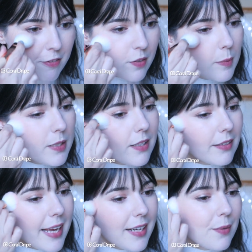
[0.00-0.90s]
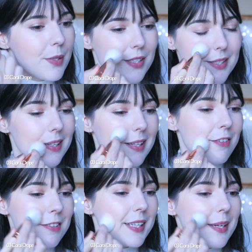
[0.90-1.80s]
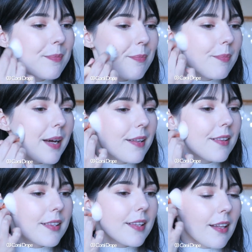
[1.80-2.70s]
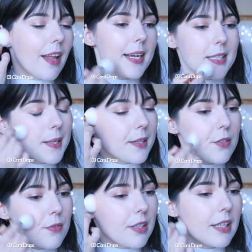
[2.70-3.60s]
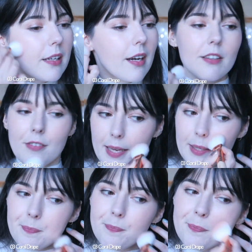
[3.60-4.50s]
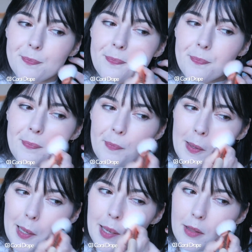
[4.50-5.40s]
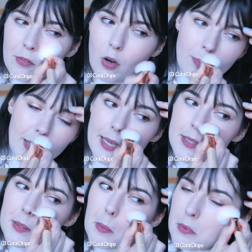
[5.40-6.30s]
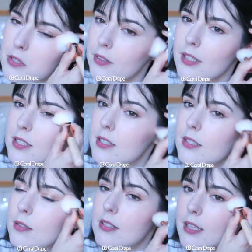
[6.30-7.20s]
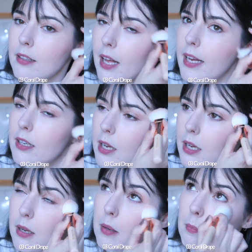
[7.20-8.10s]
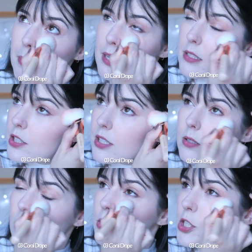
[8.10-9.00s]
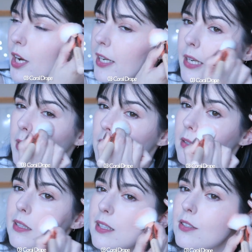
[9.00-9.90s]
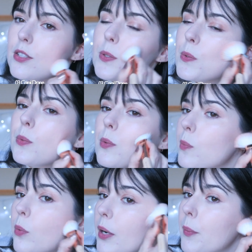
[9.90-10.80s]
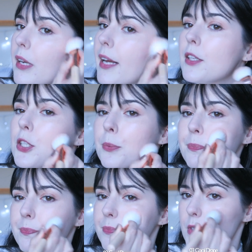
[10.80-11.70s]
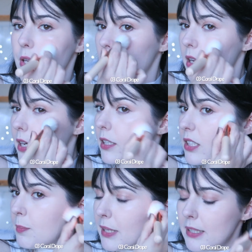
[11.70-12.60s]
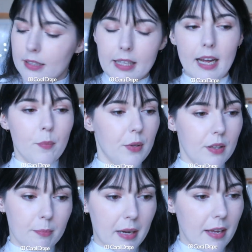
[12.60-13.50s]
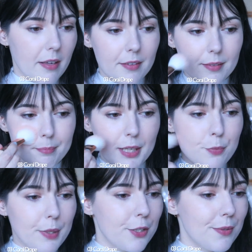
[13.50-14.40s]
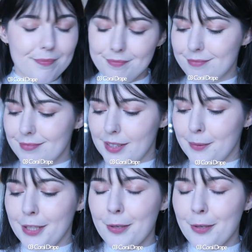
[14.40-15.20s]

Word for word: film until later, which is lovely, but the lighting is really kind of like in the wrong place. So there's still sunlight, but it's just not shining into where I would like it to. So just blending that up with my blush brush. There we